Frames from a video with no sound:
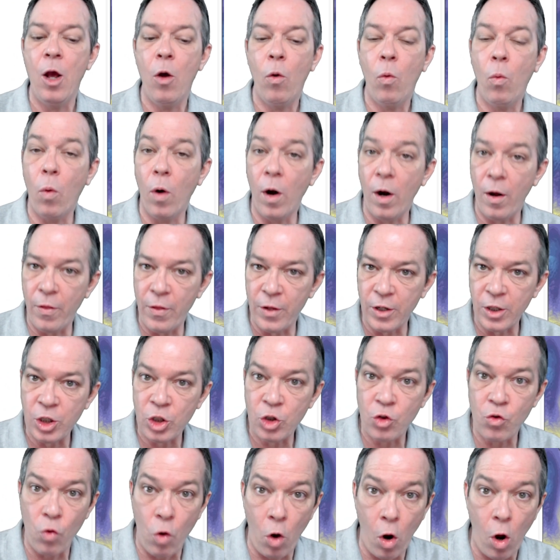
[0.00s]
one of the
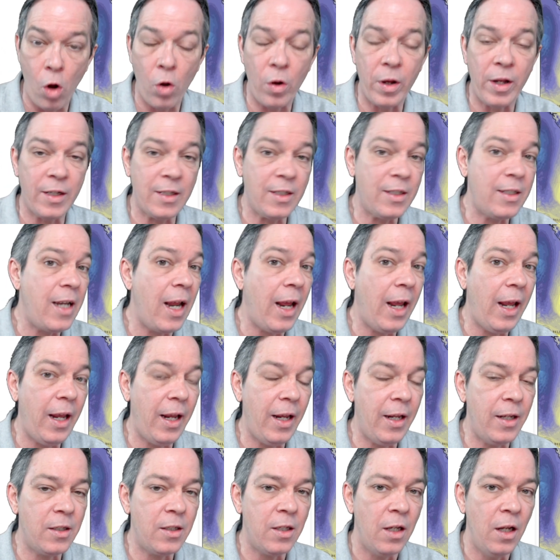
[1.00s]
strongest
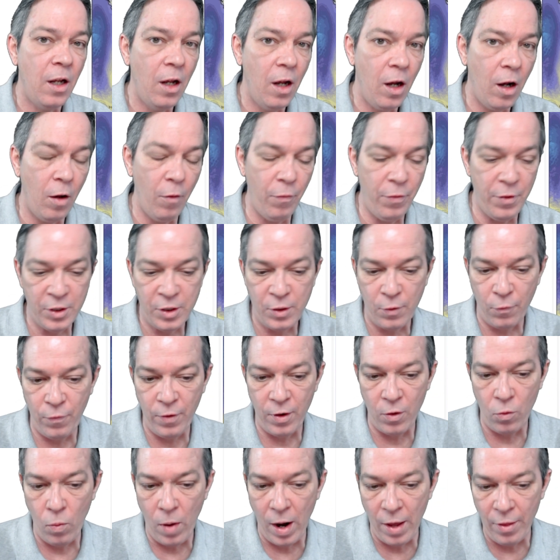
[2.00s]
days of the
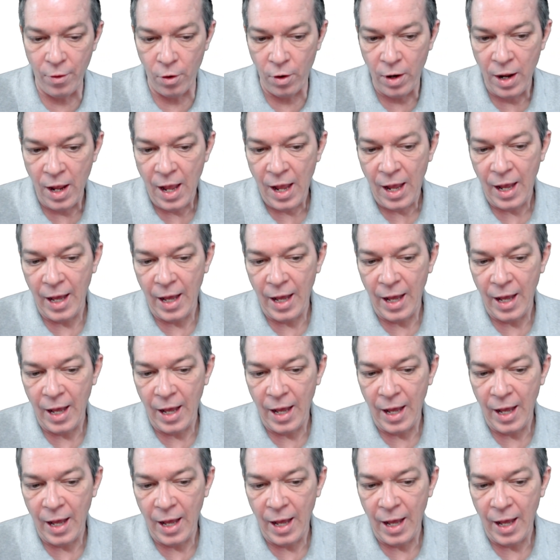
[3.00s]
severe weather.